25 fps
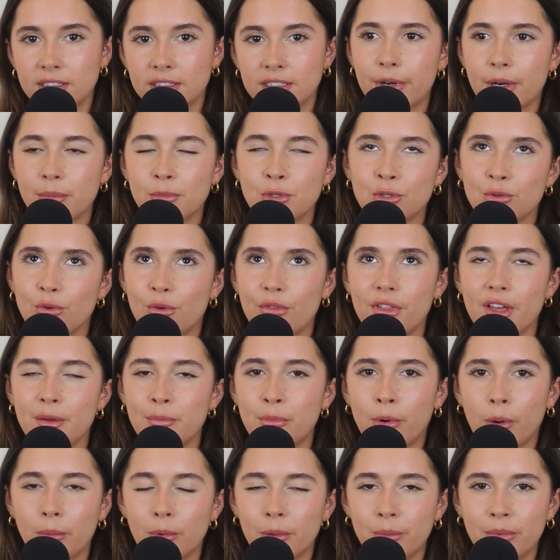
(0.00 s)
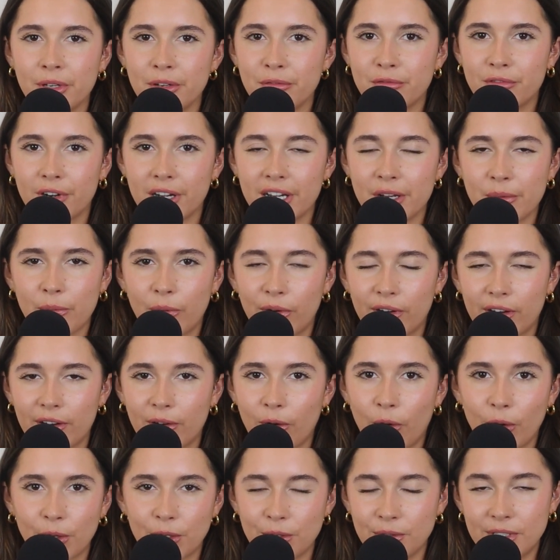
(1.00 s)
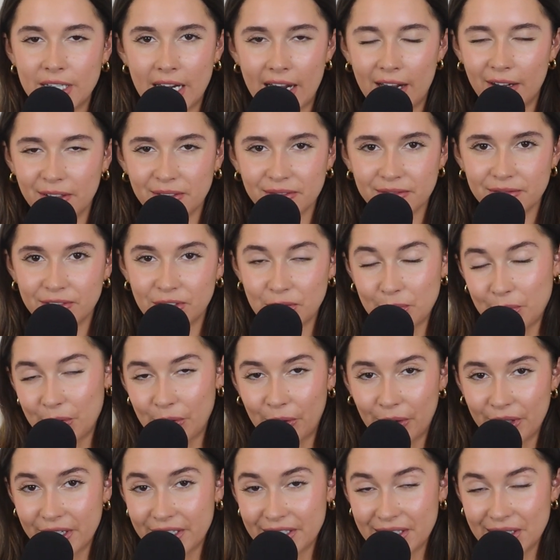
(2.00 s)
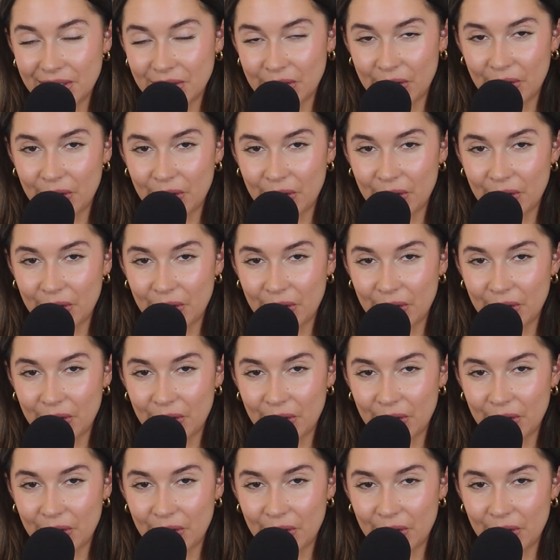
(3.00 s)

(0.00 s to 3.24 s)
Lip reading: But I'm sure they probably really want to lock you down, to be honest.